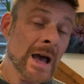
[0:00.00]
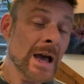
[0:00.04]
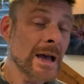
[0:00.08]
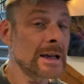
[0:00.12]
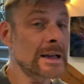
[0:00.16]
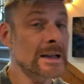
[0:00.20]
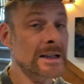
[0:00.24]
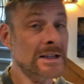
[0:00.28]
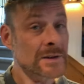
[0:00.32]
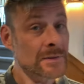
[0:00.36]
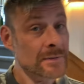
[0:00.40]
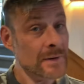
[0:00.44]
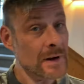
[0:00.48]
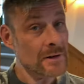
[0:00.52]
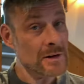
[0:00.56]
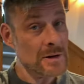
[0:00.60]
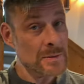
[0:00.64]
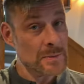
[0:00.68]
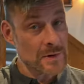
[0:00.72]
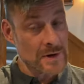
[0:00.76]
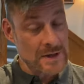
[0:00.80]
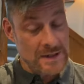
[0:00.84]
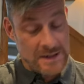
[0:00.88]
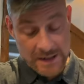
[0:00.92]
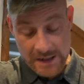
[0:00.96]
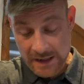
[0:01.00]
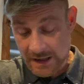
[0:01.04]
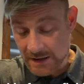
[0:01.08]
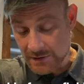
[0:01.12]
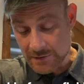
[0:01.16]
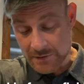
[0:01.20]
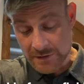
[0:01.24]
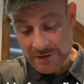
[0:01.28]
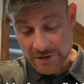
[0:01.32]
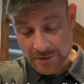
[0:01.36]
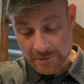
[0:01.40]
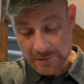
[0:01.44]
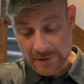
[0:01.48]
It's very pretty, and you'll
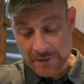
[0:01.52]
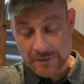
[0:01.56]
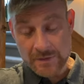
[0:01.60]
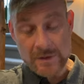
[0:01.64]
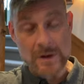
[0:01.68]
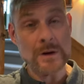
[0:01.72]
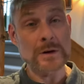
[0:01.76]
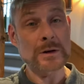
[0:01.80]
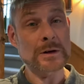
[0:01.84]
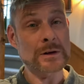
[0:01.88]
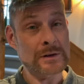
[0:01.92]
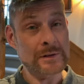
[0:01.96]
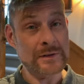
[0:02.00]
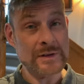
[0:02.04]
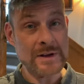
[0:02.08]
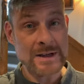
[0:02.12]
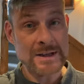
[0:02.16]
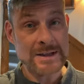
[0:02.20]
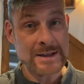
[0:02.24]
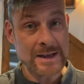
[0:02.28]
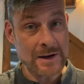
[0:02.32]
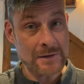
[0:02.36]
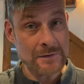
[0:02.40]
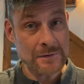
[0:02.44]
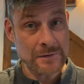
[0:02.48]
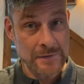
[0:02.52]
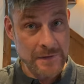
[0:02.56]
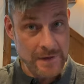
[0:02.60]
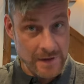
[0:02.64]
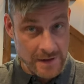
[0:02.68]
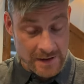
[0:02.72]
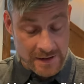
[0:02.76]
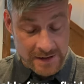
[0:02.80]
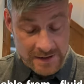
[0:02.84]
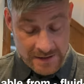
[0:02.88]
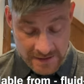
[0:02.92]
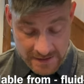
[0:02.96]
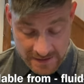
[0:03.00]
see me throw a lot of this down
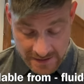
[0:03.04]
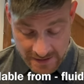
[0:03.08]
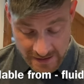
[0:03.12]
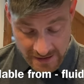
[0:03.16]
first.